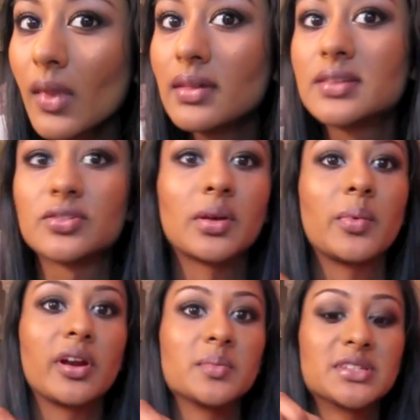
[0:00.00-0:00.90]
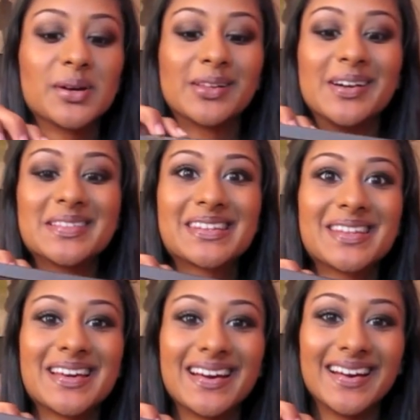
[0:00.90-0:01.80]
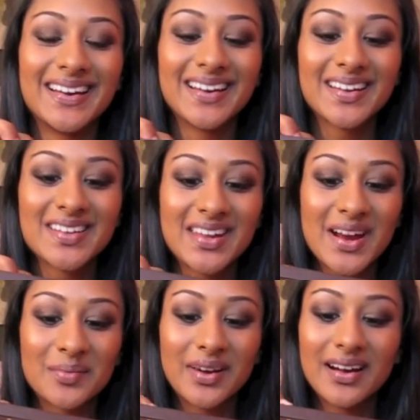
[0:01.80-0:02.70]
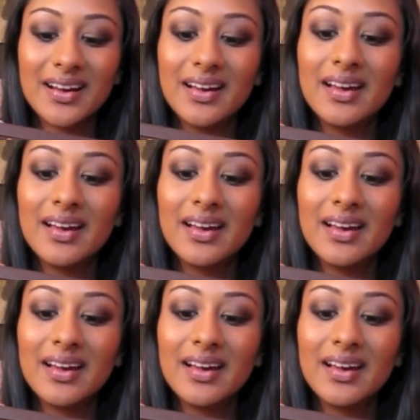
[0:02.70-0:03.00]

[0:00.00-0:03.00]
That's really weird. I'm so close to the camera.